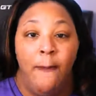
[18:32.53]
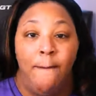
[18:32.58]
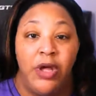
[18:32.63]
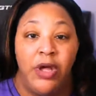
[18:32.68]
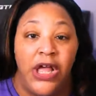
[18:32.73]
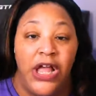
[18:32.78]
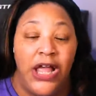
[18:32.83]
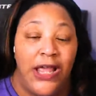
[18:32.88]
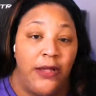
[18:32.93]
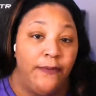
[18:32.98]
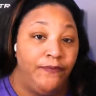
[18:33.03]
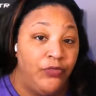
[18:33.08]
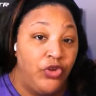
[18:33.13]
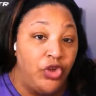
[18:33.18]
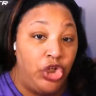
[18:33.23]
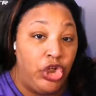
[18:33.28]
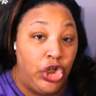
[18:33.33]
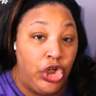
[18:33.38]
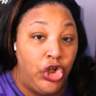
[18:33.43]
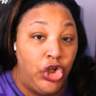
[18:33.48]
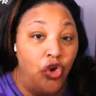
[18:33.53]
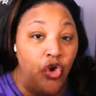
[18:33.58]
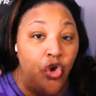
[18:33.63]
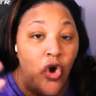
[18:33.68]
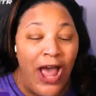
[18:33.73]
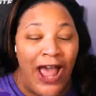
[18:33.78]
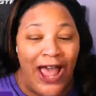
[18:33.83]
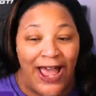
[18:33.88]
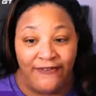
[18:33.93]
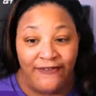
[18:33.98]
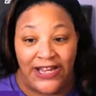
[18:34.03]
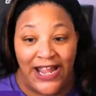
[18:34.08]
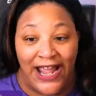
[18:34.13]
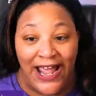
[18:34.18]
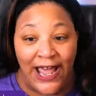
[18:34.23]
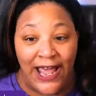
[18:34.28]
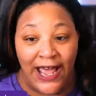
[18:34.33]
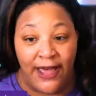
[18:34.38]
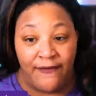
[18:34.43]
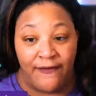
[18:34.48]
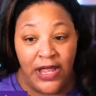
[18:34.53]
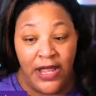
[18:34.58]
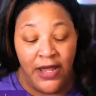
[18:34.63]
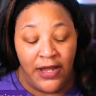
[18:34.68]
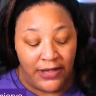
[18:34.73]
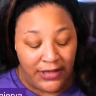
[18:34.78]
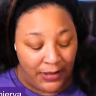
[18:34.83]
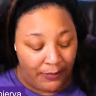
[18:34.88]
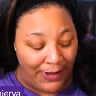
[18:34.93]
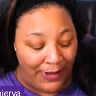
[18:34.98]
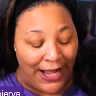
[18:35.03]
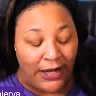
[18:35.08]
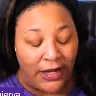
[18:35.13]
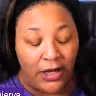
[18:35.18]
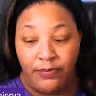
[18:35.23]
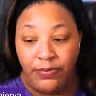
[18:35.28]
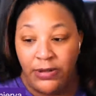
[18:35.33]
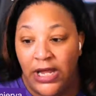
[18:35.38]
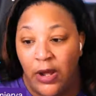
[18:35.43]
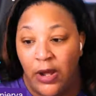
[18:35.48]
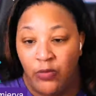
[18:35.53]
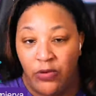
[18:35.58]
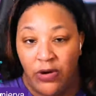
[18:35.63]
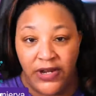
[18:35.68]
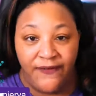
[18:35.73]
But you have to have the backup plan.